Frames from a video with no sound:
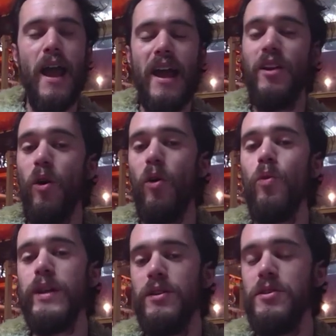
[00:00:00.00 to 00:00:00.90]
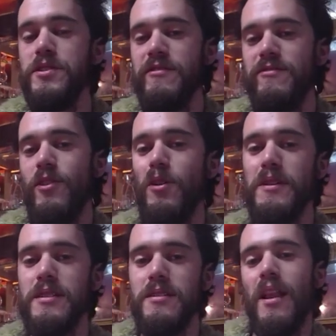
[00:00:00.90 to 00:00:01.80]
And all we use it for
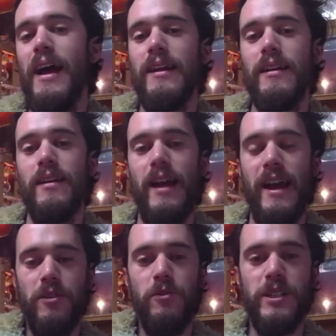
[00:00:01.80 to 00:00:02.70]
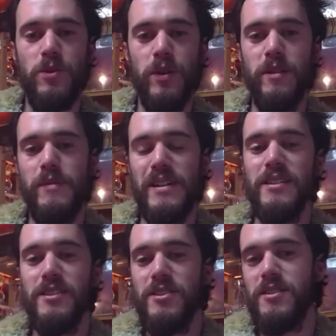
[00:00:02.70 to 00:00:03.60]
is like angry Twitter
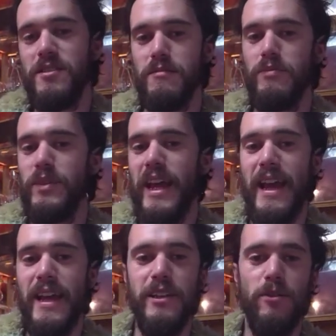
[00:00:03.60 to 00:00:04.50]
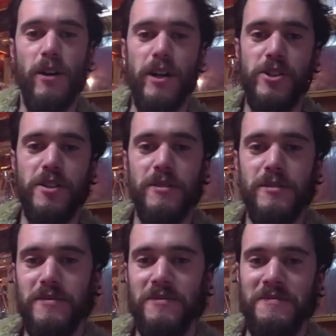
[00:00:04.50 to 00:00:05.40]
messages and Candy Crush.
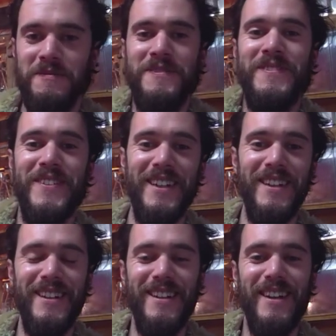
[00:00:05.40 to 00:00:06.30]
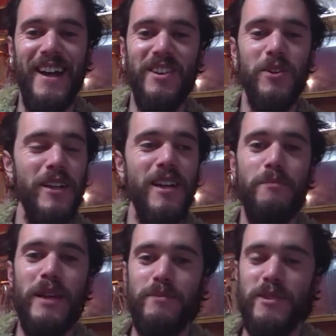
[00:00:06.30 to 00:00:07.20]
Yep. And looking at
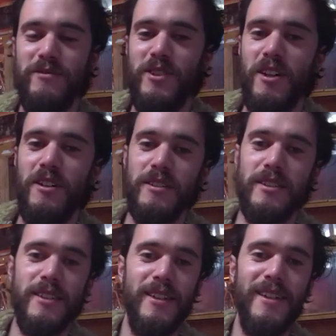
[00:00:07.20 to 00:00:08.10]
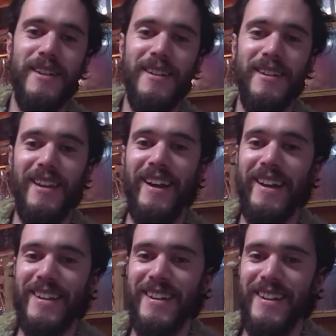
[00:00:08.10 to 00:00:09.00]
memes of dogs. Oh, God.
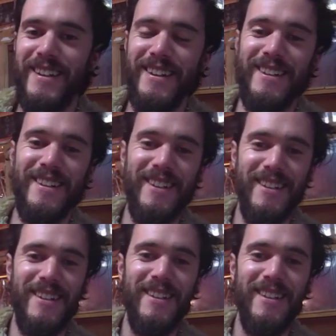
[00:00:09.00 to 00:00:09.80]
Like, yeah.